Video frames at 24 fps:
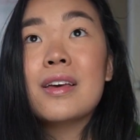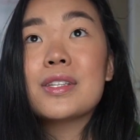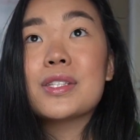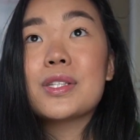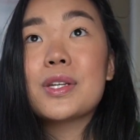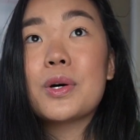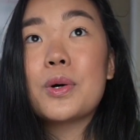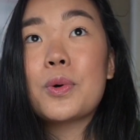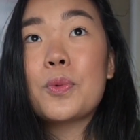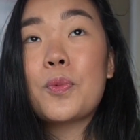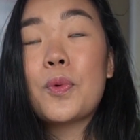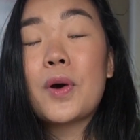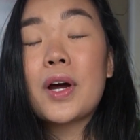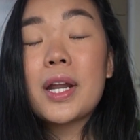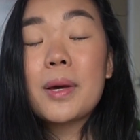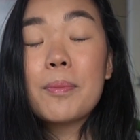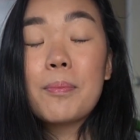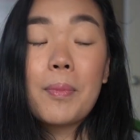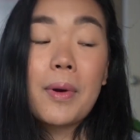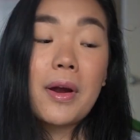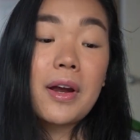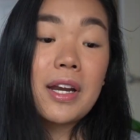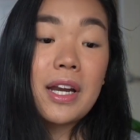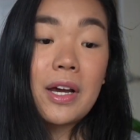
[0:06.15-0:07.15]
So what
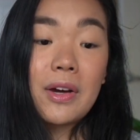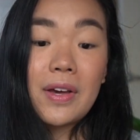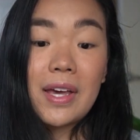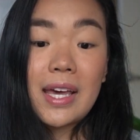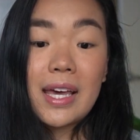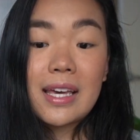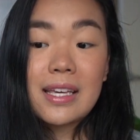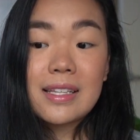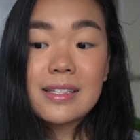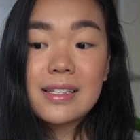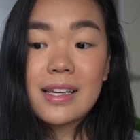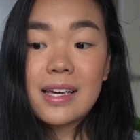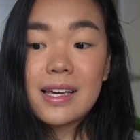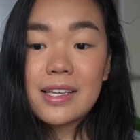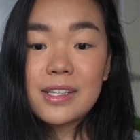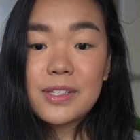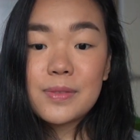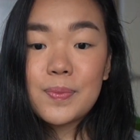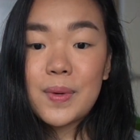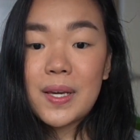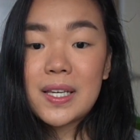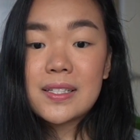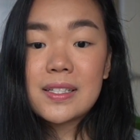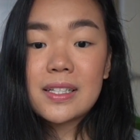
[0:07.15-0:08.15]
a burnout
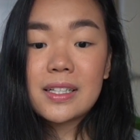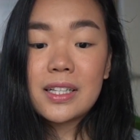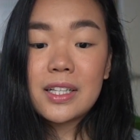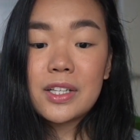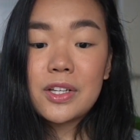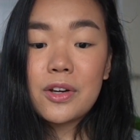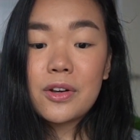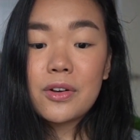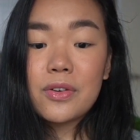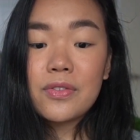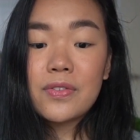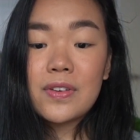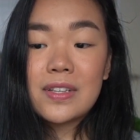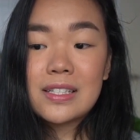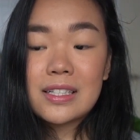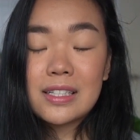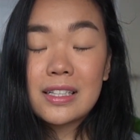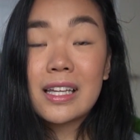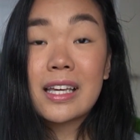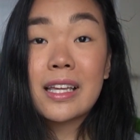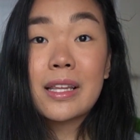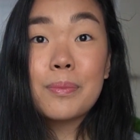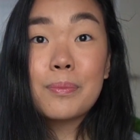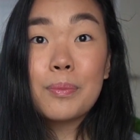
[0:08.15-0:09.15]
is basically you're
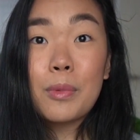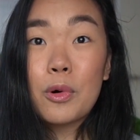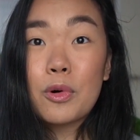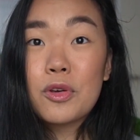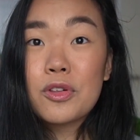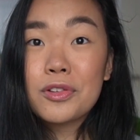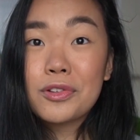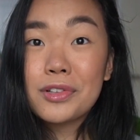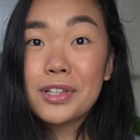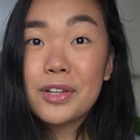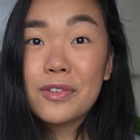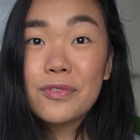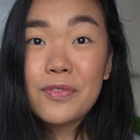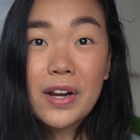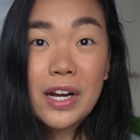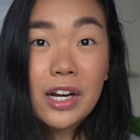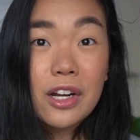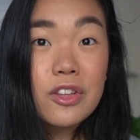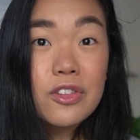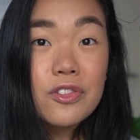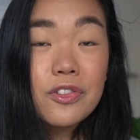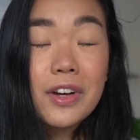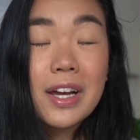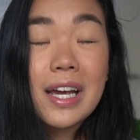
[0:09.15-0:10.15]
physically and emotionally
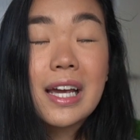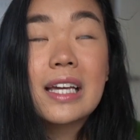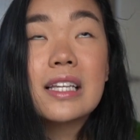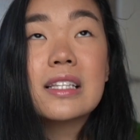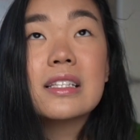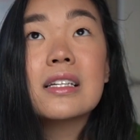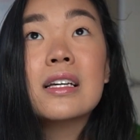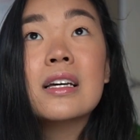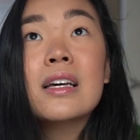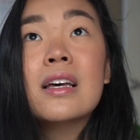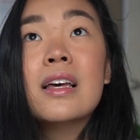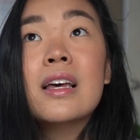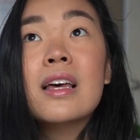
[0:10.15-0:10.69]
very drained.